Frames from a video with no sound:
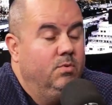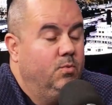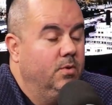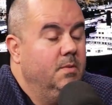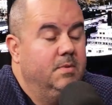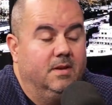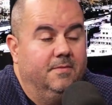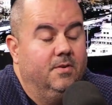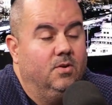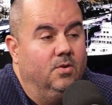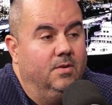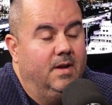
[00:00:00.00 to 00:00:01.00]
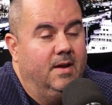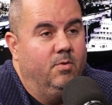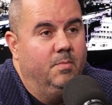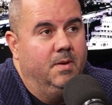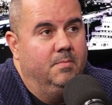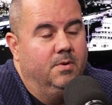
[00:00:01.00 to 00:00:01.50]
would really be difficult. I
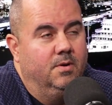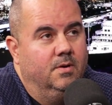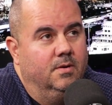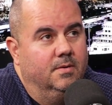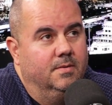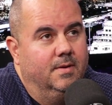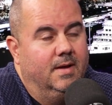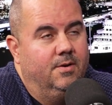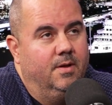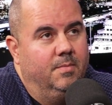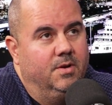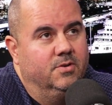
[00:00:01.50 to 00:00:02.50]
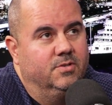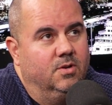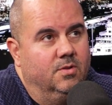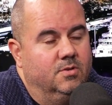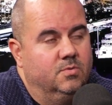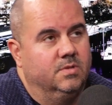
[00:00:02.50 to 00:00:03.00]
remember, I don't know how many years ago
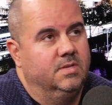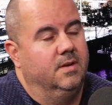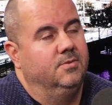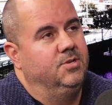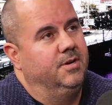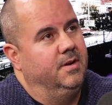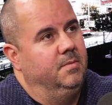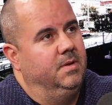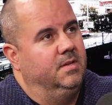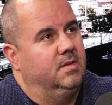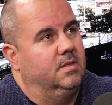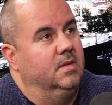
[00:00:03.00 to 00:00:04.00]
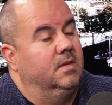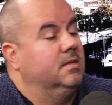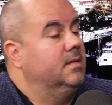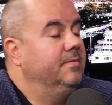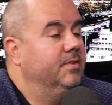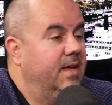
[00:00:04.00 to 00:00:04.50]
this was now, Jerry, but the
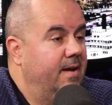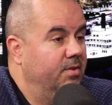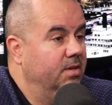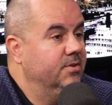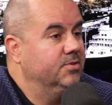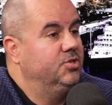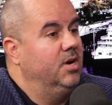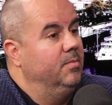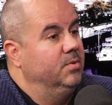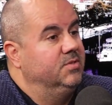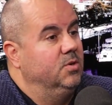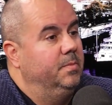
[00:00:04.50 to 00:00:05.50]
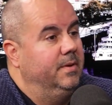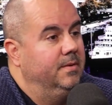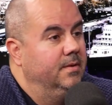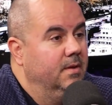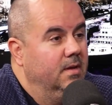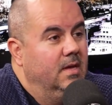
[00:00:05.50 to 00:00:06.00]
Cleveland Cavaliers job was open,
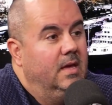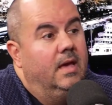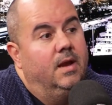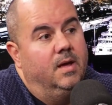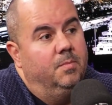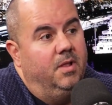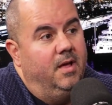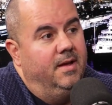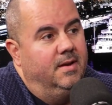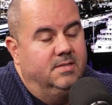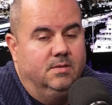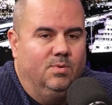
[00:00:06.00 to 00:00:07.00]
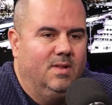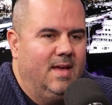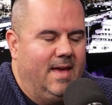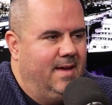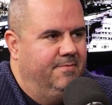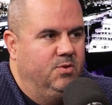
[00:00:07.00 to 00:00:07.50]
and I applied. I said, well, I
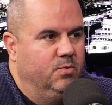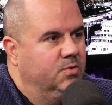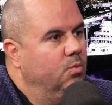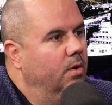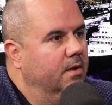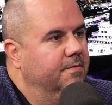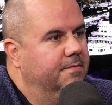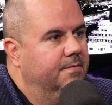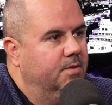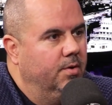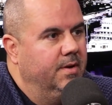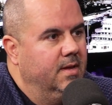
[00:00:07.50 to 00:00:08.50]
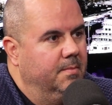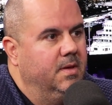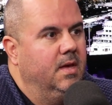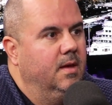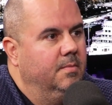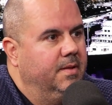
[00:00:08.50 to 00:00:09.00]
have to. It's one of 30
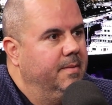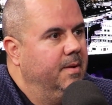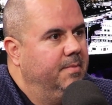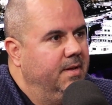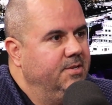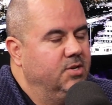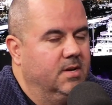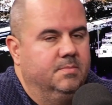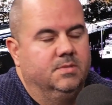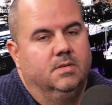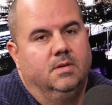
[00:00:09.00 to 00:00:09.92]
NBA play-by-play jobs.